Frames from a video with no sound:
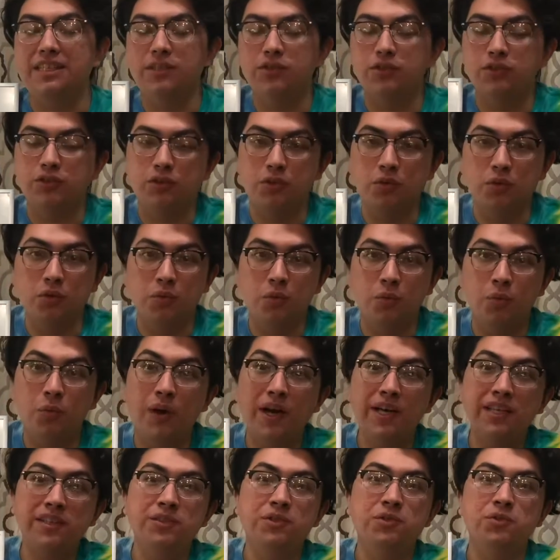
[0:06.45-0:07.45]
So
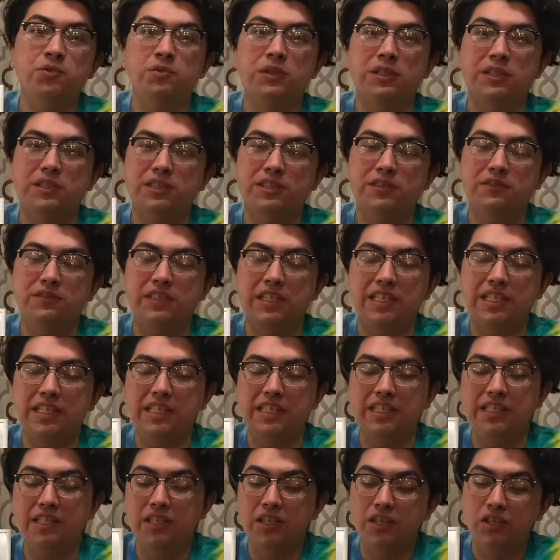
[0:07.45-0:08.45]
why use relative dating?